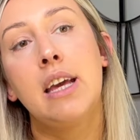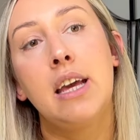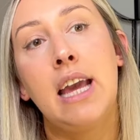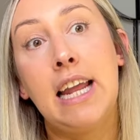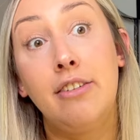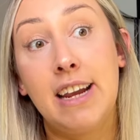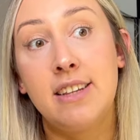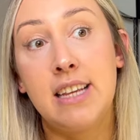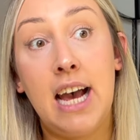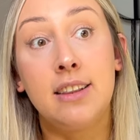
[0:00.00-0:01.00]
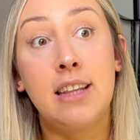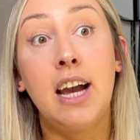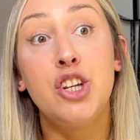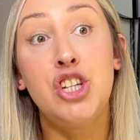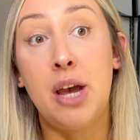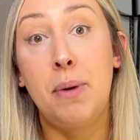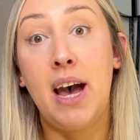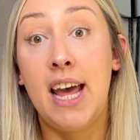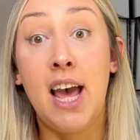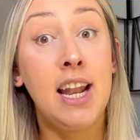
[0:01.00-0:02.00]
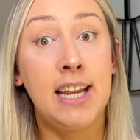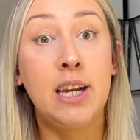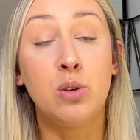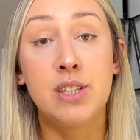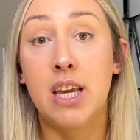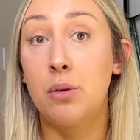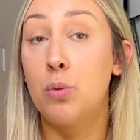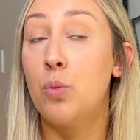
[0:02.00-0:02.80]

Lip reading: Hillary said that Jemma and her legal team